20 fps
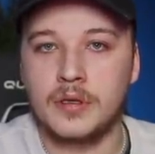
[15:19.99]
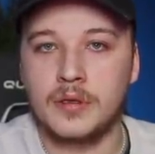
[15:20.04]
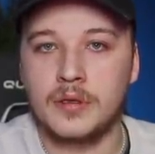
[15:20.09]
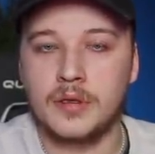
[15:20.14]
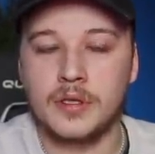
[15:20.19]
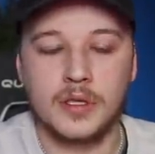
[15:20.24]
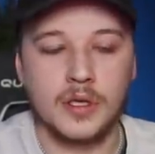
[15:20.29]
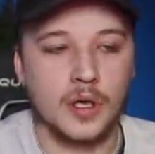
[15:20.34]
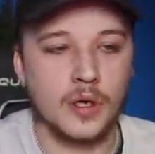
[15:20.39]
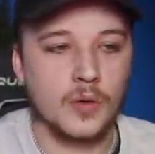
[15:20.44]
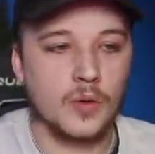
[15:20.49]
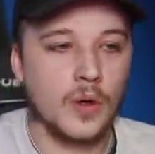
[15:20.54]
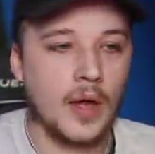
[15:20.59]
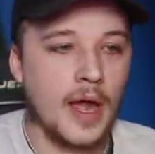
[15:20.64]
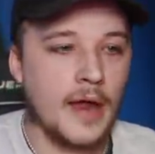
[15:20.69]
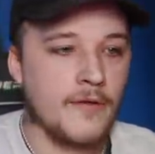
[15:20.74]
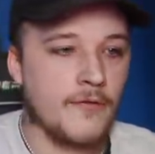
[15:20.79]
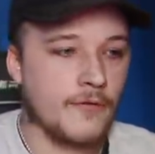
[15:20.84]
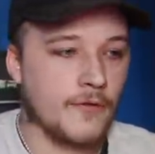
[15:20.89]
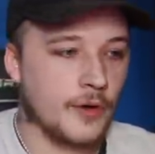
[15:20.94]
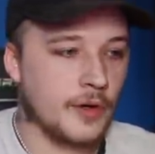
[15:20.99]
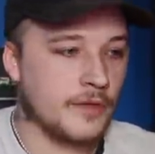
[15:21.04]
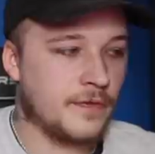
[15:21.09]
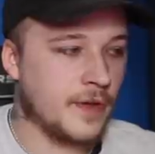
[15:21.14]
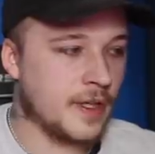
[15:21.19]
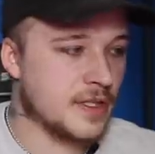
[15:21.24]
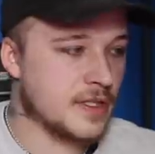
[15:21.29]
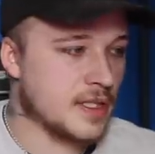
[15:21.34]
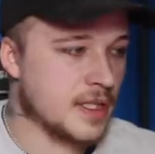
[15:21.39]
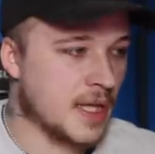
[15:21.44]
You know,
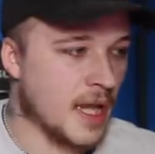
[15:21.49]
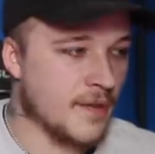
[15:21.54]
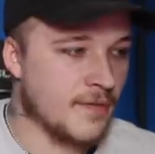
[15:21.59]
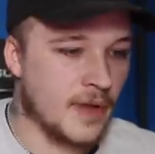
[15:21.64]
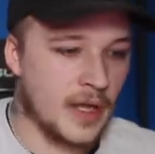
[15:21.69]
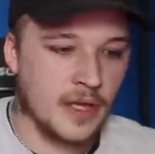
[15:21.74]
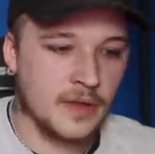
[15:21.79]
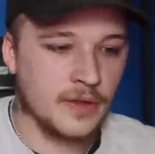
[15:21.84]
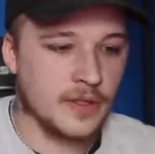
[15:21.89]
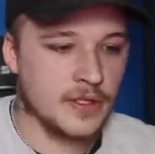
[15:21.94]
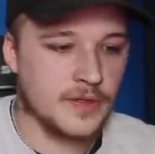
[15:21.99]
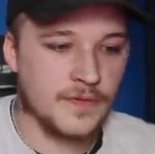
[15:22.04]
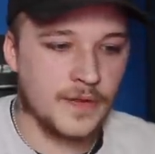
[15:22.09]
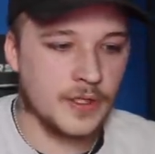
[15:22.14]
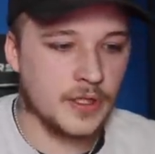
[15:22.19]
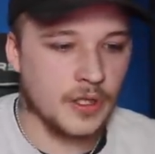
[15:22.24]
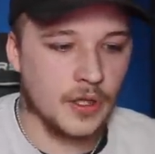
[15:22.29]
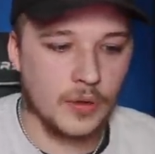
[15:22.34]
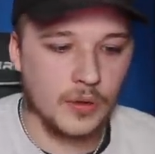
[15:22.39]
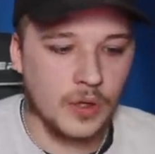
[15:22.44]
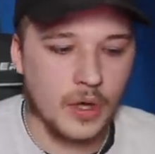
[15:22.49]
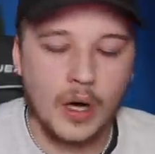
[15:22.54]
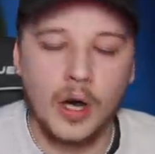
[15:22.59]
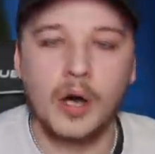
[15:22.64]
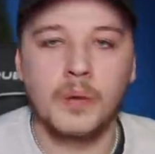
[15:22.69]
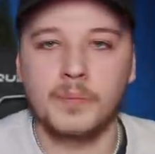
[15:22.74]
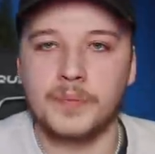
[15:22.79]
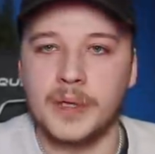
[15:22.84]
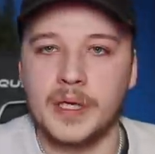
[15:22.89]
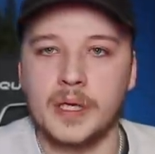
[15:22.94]
everything together in this video
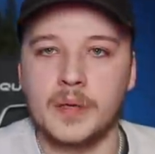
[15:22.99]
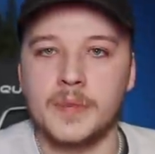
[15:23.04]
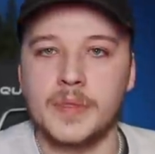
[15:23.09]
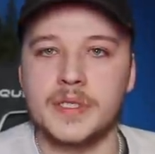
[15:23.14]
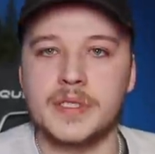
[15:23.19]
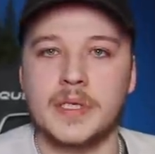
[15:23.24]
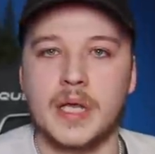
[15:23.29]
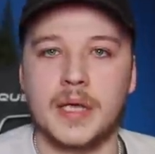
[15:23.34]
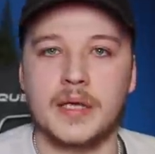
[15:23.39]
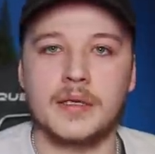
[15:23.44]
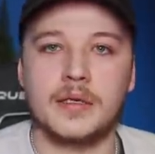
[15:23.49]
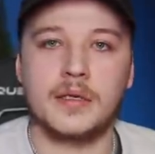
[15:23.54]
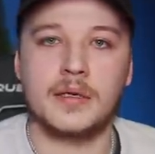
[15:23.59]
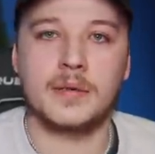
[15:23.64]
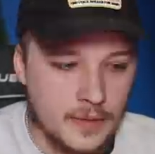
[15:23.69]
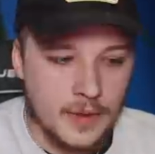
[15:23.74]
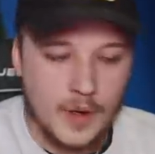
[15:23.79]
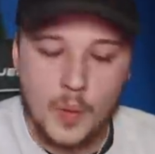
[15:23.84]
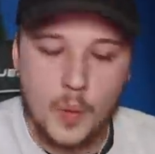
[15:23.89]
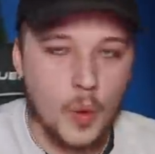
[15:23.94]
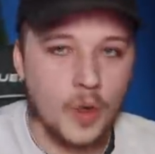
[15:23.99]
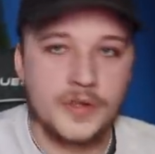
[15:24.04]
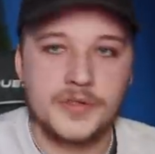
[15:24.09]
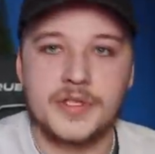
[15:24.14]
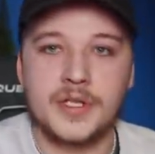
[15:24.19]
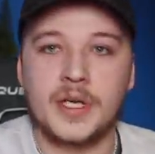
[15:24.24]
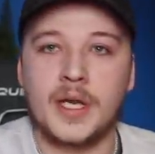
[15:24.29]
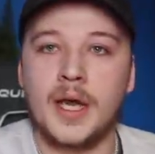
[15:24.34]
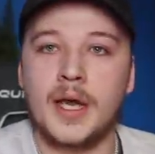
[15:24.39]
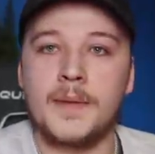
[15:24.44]
can't be a mistake. And once
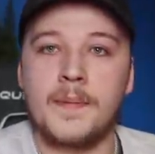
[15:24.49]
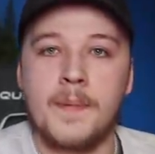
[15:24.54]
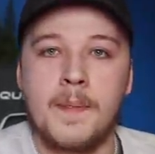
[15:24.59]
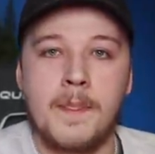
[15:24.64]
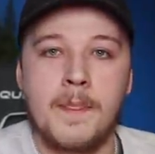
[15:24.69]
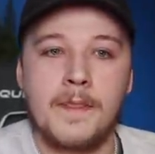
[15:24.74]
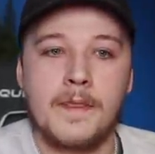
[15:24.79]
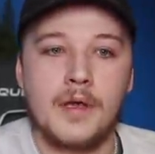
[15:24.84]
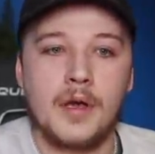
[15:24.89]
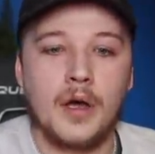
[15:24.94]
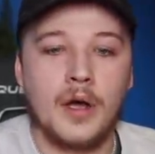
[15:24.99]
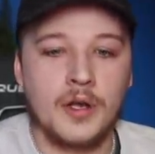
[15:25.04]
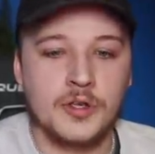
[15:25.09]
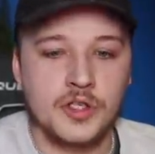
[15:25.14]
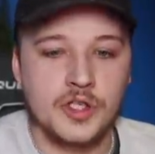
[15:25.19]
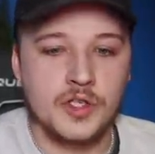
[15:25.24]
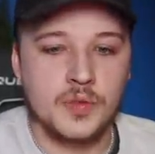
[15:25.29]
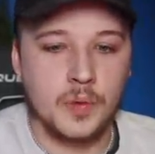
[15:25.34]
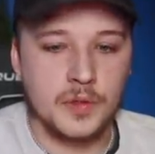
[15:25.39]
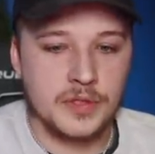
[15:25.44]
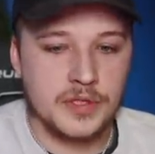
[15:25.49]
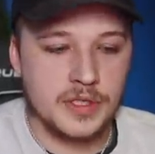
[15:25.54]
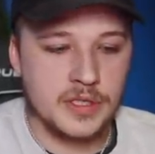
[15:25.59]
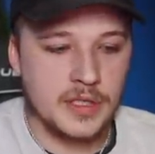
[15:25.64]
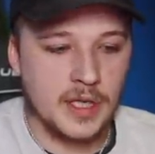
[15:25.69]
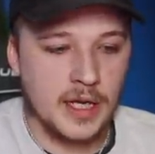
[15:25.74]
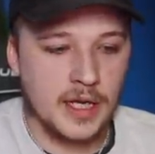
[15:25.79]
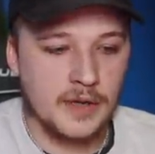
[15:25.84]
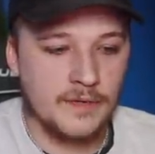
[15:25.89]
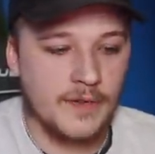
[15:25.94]
again, I just want to
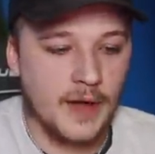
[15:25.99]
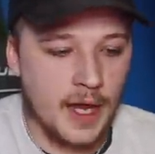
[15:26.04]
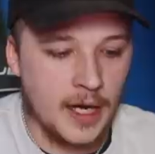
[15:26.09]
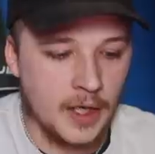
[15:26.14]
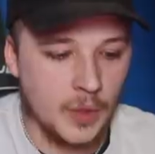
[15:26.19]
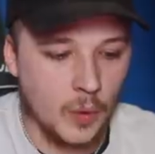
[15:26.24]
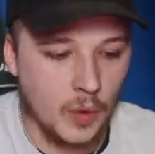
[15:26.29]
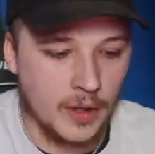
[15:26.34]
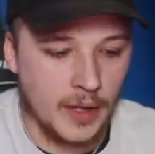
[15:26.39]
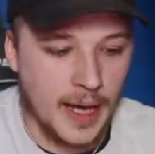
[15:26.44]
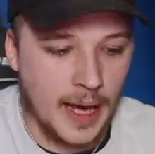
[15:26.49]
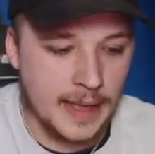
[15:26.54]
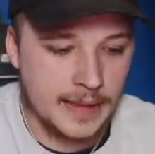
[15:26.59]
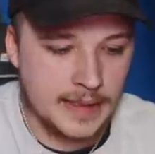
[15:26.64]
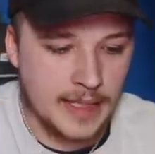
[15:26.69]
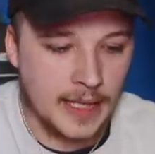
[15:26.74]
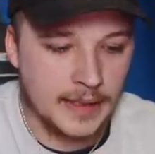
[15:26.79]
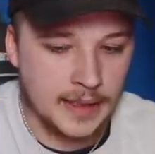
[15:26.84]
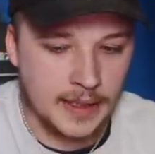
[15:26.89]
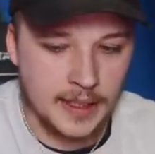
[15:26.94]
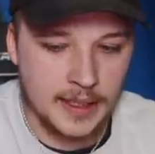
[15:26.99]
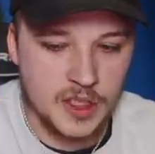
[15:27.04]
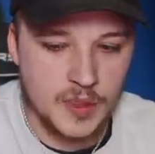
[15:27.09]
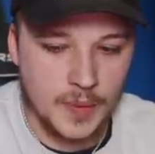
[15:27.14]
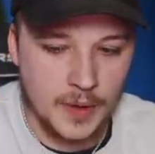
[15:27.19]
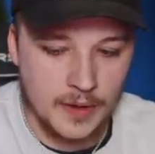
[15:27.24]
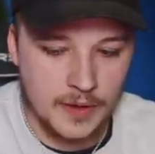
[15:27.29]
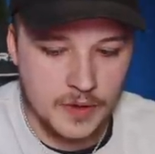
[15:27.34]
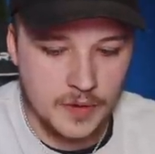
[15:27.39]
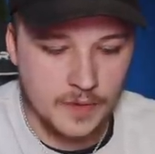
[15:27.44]
say, if anyone has had an
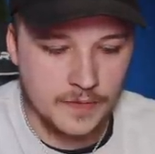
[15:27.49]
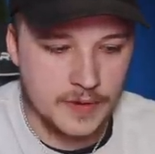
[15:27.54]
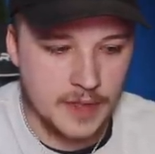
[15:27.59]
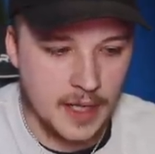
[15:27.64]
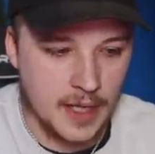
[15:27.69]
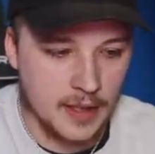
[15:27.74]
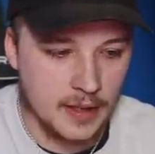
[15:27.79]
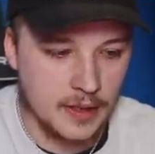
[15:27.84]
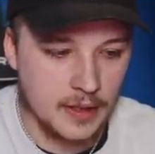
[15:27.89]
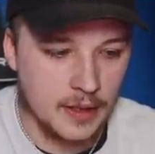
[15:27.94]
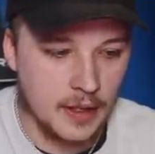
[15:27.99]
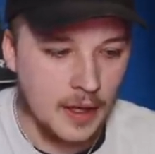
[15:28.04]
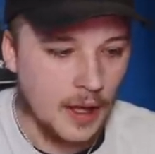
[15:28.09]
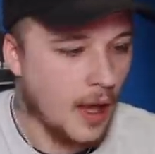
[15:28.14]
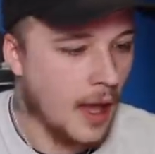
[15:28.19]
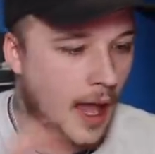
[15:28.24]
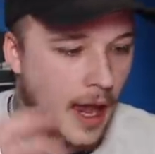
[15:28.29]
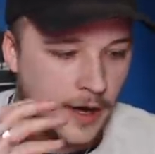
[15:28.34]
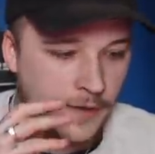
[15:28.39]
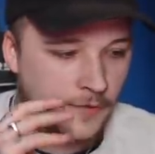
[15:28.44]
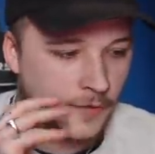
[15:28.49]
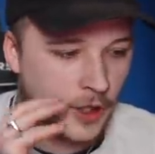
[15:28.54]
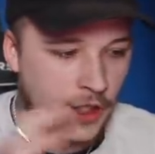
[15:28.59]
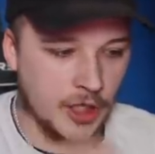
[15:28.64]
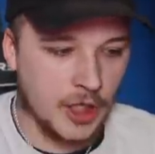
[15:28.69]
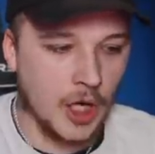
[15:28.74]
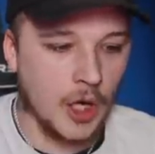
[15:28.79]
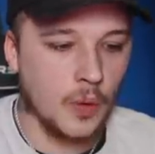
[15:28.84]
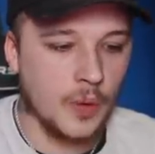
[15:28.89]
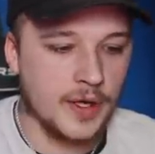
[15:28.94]
experience with Deck, every
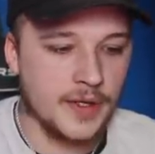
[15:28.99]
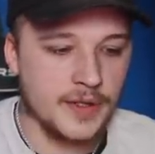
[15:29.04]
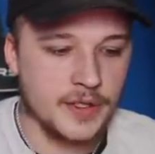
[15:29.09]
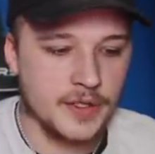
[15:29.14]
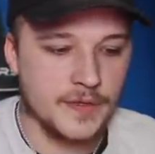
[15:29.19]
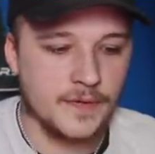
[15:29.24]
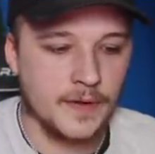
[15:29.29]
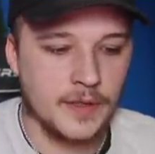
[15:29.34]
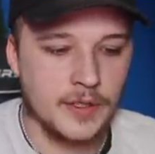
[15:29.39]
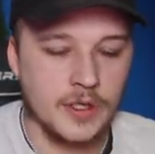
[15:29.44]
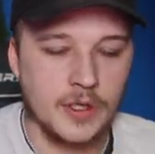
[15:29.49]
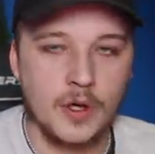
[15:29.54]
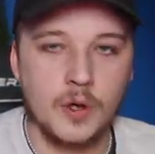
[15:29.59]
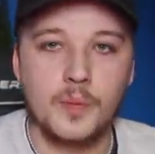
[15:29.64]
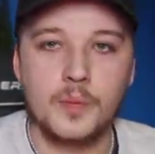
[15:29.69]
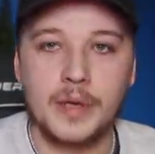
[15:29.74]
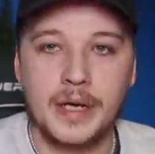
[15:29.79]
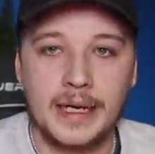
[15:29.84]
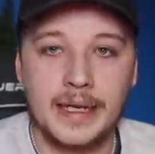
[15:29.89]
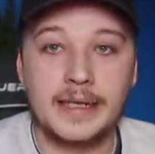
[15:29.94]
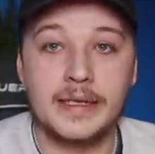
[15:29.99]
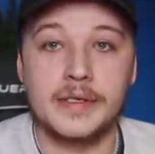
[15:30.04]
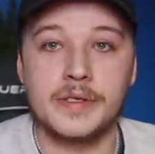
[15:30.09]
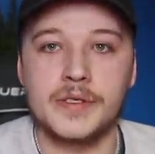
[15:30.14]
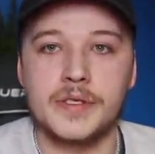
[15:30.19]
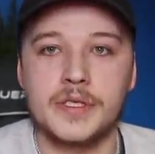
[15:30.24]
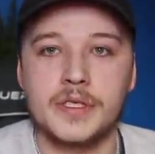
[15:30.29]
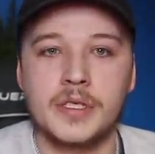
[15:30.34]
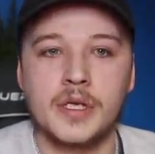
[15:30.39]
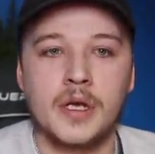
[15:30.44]
girl in this video,
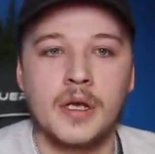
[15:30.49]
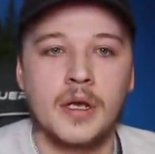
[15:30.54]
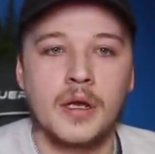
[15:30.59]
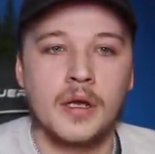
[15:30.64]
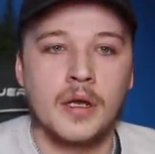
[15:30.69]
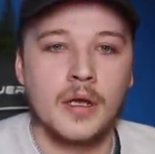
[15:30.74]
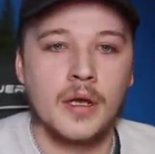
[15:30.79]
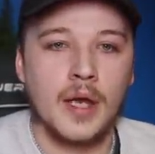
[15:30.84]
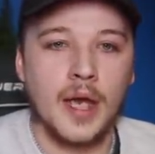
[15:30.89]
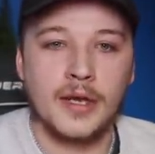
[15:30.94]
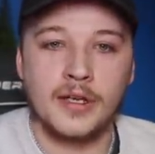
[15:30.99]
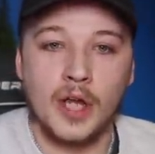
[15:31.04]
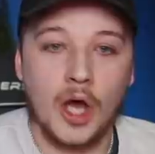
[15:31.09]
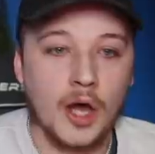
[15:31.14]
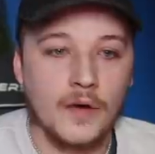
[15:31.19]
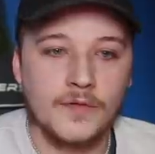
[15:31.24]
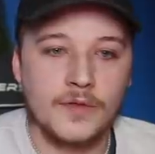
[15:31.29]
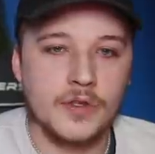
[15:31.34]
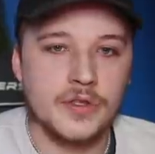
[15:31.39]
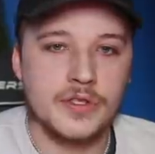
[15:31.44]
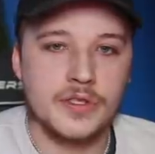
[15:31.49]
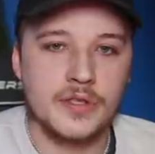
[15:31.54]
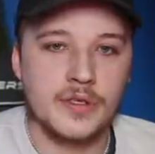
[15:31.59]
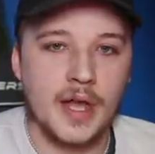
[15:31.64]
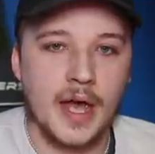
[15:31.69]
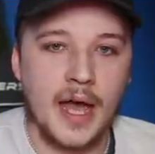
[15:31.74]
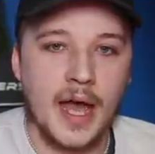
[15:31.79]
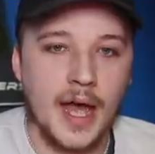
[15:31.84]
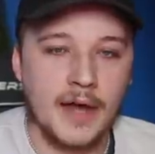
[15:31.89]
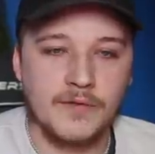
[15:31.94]
please, and others that
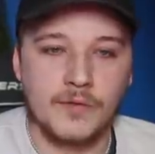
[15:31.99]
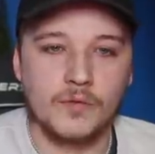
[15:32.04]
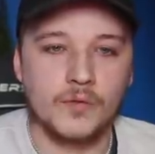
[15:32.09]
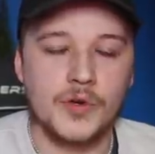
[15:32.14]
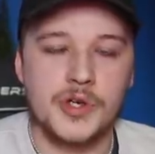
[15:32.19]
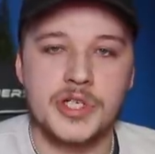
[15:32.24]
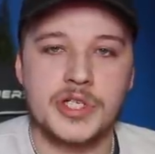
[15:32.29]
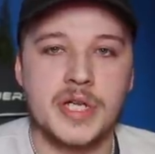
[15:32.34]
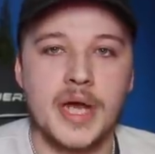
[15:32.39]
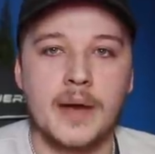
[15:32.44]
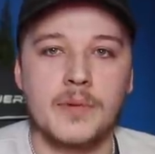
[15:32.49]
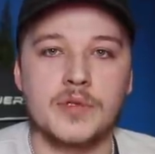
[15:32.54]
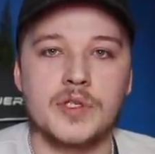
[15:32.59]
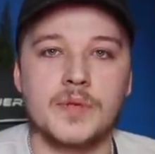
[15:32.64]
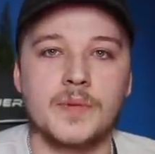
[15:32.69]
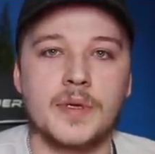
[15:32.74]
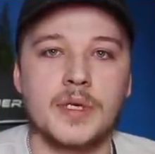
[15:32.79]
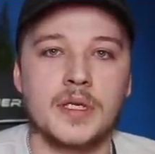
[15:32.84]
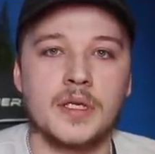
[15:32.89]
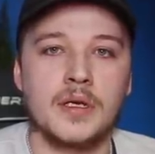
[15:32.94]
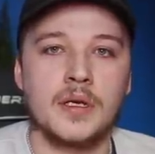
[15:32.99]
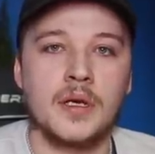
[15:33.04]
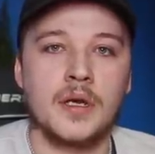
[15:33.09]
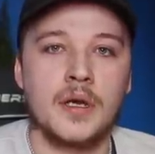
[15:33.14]
haven't reached out to me,